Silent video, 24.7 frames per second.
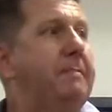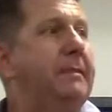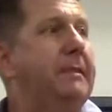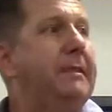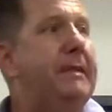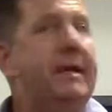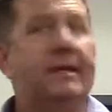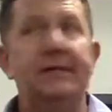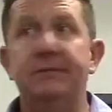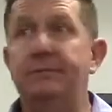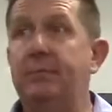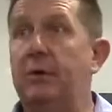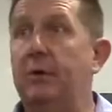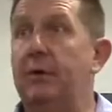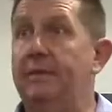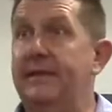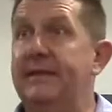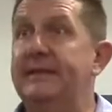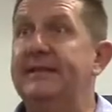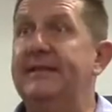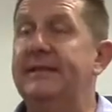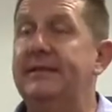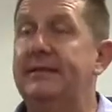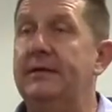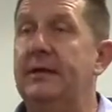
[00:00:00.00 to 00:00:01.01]
that's part of
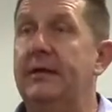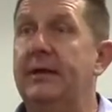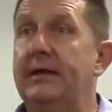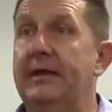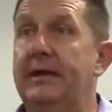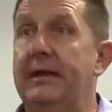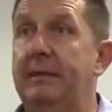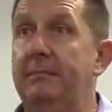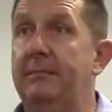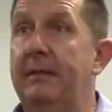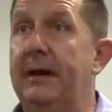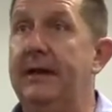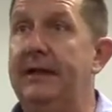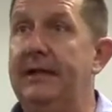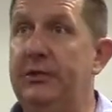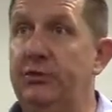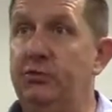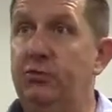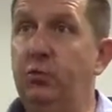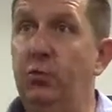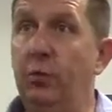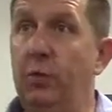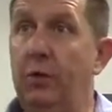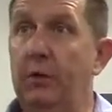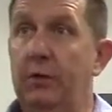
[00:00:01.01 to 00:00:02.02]
his anxiety. It made his
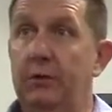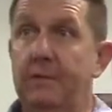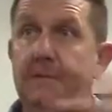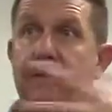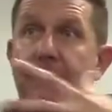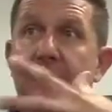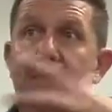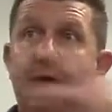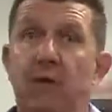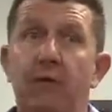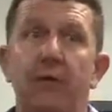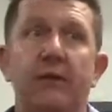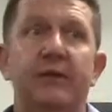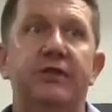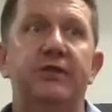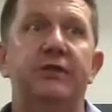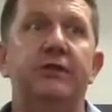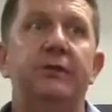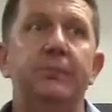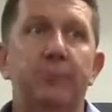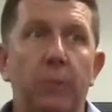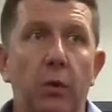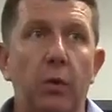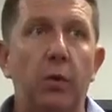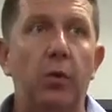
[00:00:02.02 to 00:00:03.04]
world very
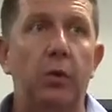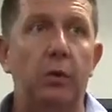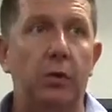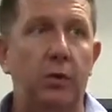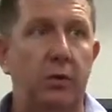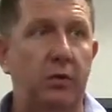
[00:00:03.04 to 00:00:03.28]
small.